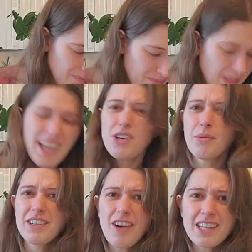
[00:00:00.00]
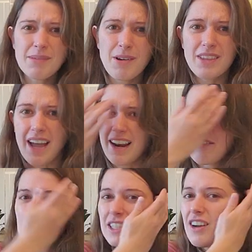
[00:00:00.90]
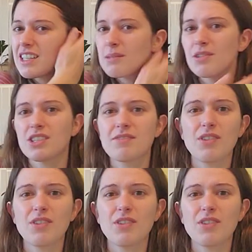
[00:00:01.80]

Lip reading: But yeah, no one talks about that. Everybody talks about just